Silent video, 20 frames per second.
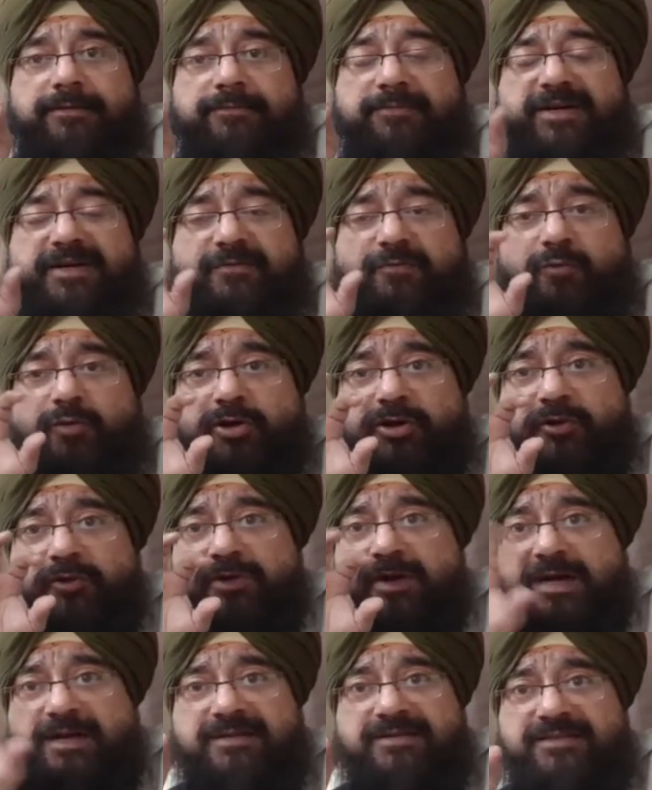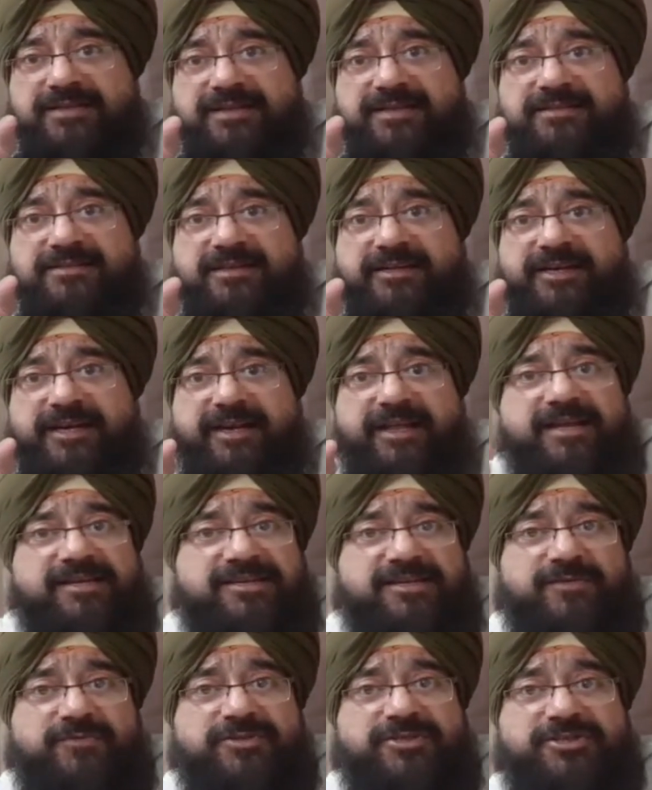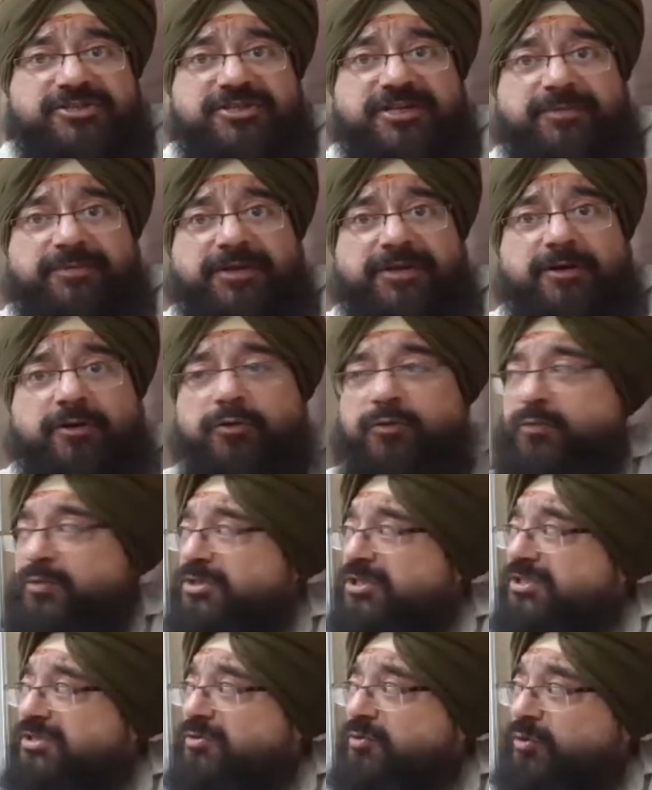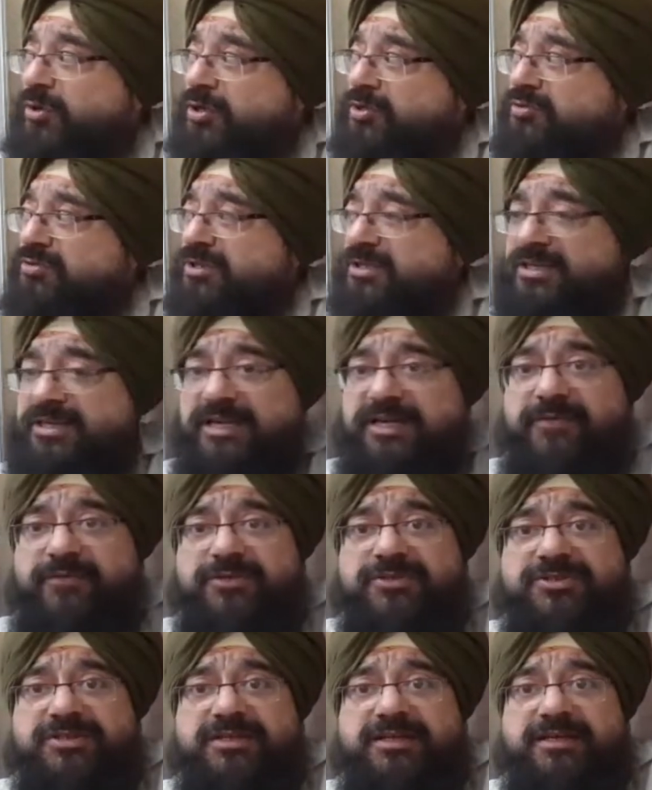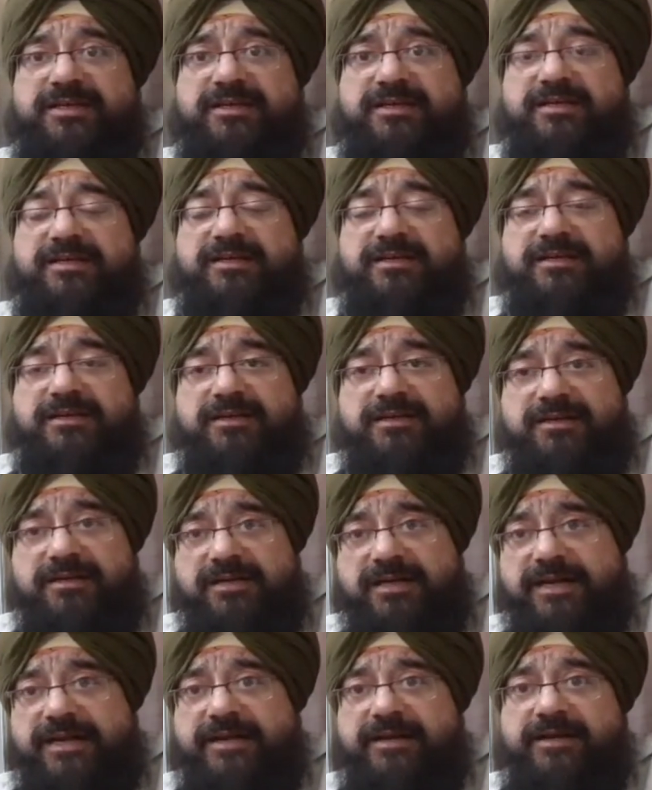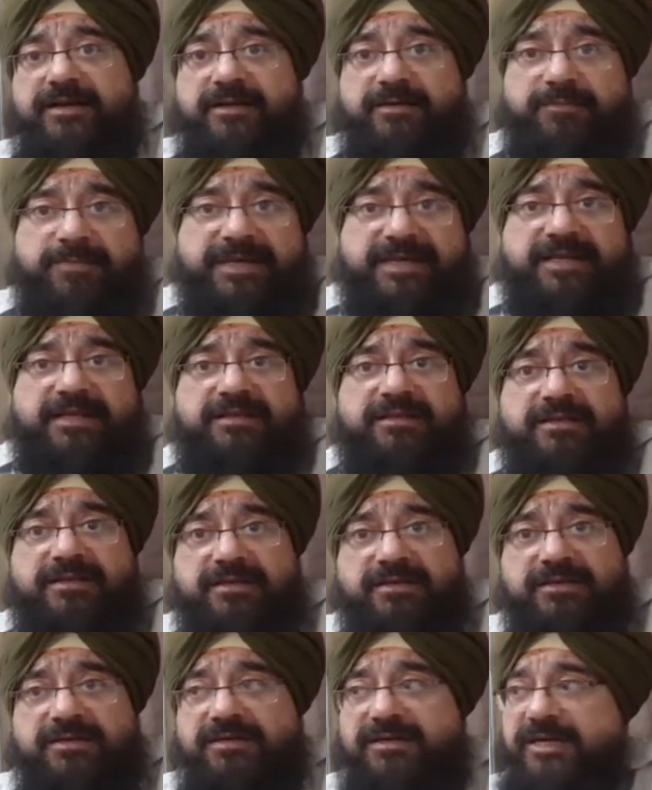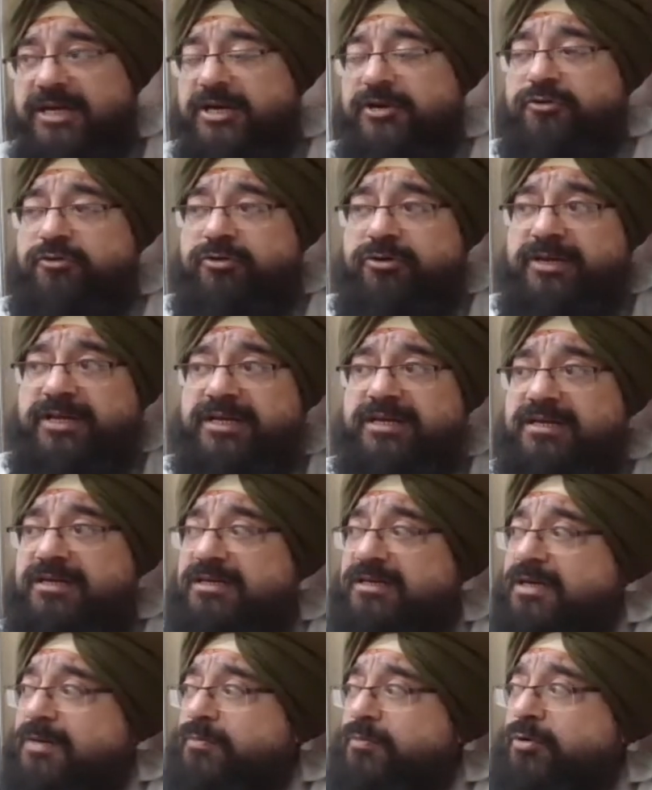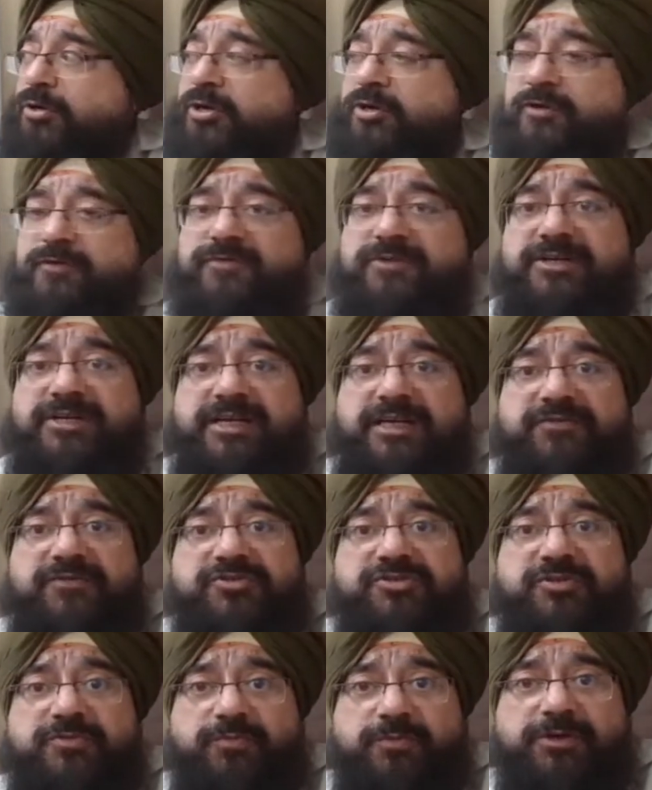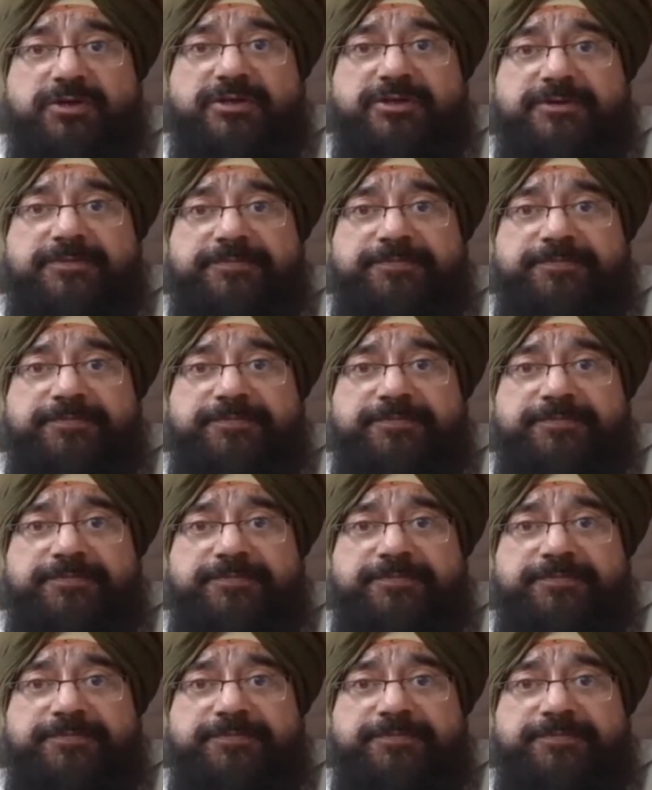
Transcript: But what you can't see is the radiation which is coming out, which is going to the television and making the electronic component of the television work.